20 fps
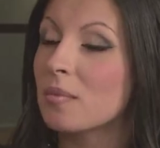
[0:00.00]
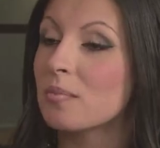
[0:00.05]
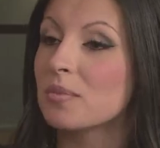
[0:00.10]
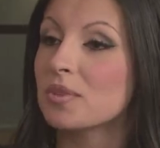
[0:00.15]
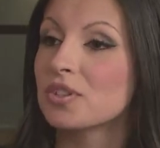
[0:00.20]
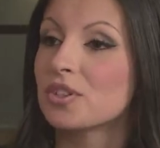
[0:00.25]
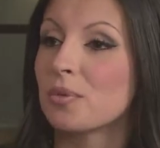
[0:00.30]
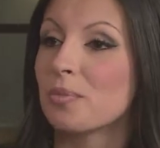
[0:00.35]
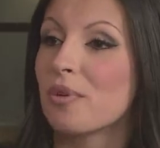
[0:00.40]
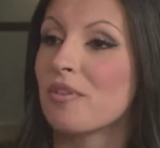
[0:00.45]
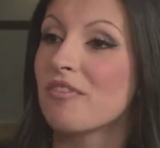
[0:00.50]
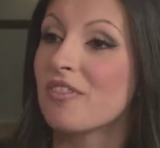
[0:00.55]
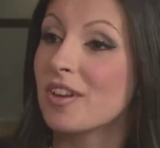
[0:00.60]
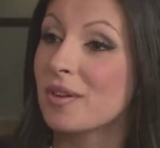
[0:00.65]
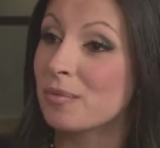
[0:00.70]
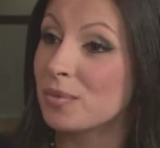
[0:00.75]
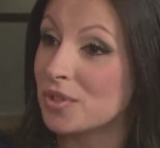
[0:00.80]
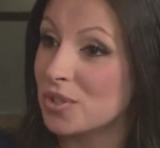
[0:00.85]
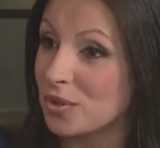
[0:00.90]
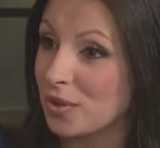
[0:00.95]
Mr.
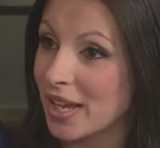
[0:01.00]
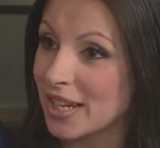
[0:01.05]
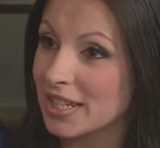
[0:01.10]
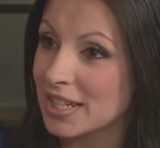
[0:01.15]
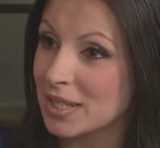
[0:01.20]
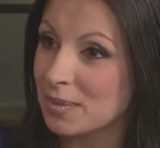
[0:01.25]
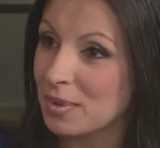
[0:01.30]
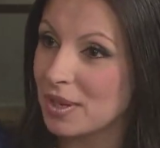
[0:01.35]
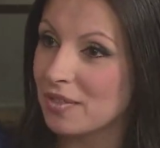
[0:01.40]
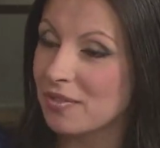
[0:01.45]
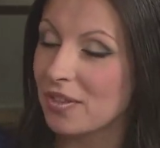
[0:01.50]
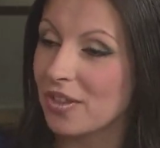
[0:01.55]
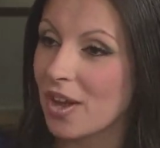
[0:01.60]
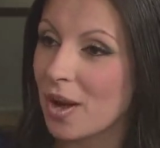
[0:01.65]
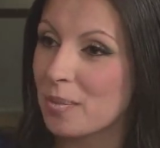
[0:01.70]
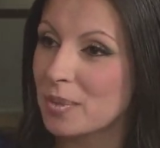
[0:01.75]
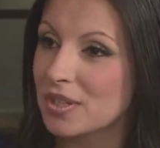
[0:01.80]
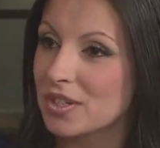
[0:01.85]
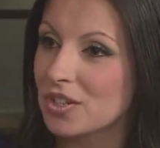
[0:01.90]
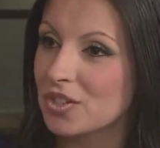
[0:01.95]
Murphy, would you like to speak for the
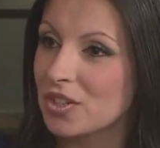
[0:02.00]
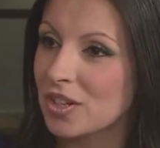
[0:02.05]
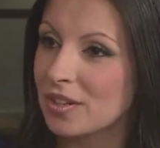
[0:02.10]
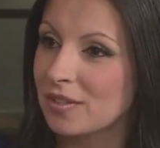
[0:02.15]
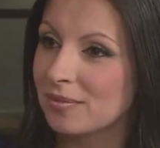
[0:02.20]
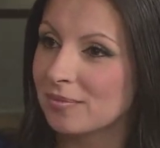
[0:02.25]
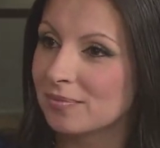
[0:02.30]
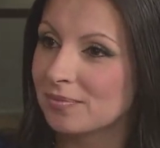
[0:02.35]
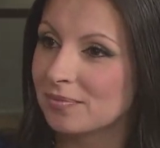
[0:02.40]
opposition?